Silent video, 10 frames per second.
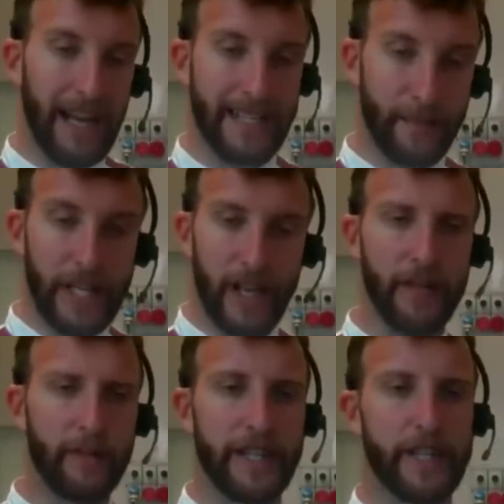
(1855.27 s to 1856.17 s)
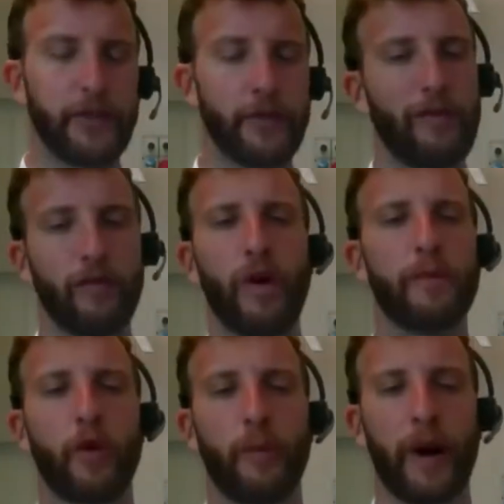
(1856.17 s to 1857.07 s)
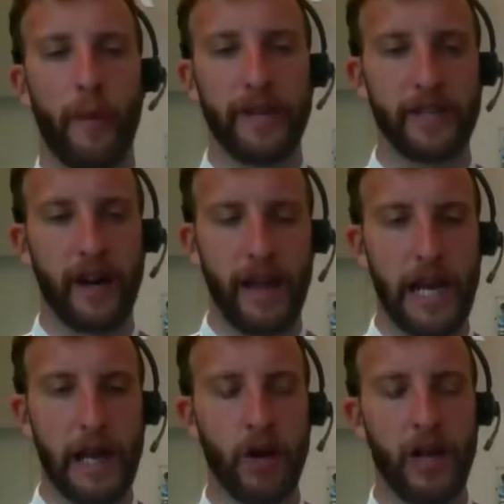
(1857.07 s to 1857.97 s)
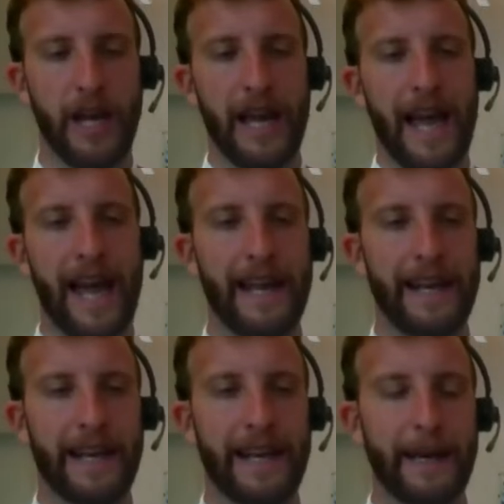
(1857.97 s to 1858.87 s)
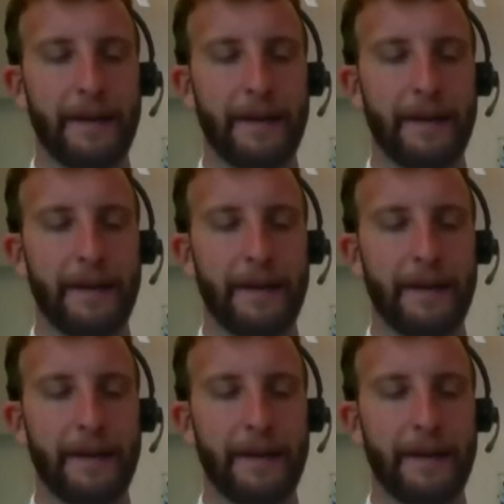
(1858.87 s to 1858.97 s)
speed of the beater. You have one more parameter available, and